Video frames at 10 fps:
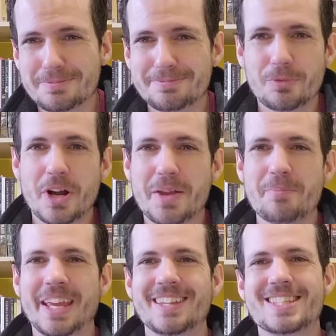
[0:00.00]
what it
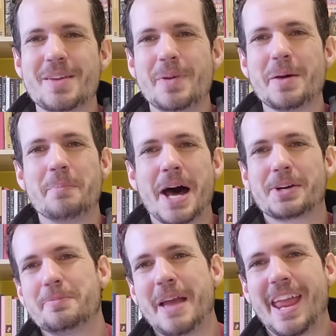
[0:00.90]
means to be a
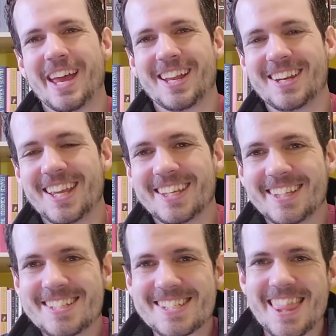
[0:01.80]
modern man,
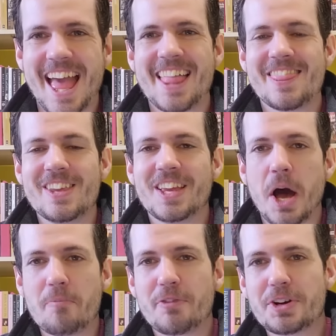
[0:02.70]
is that the
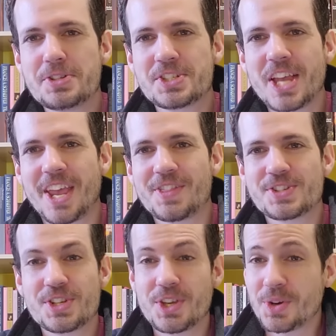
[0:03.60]
comforts and the
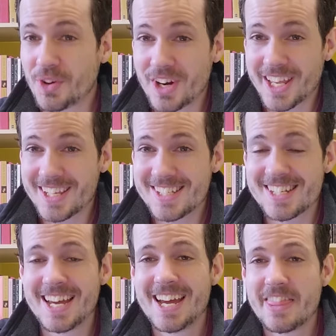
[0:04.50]
securities
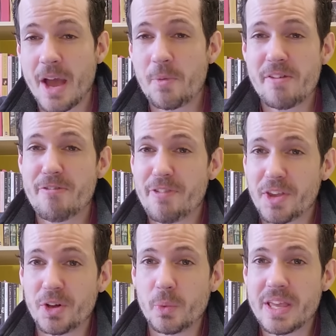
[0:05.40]
that we
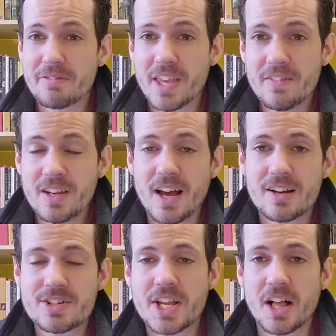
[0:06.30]
feel we have given
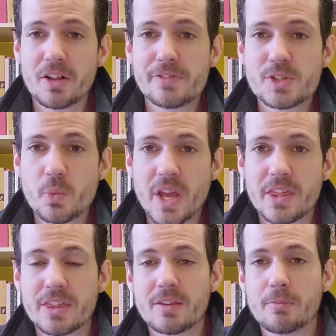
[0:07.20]
ourselves
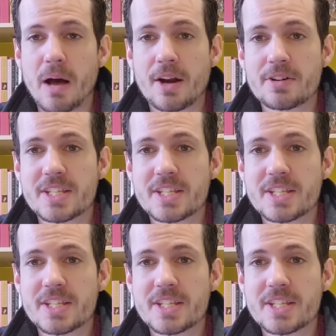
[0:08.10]
with modern